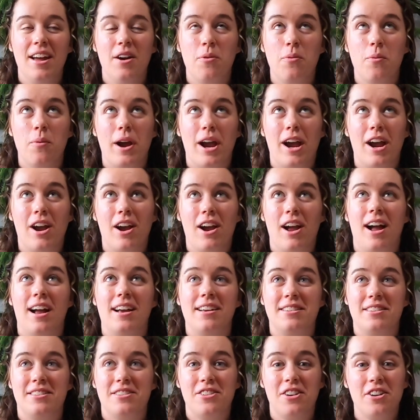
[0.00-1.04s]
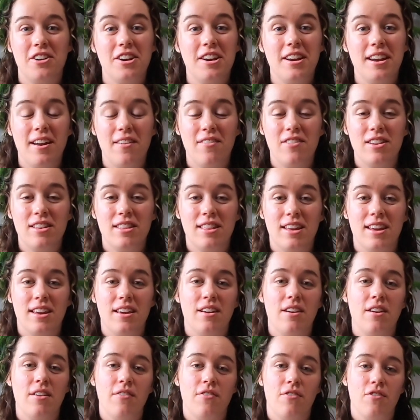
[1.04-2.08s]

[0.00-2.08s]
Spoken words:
where I started everything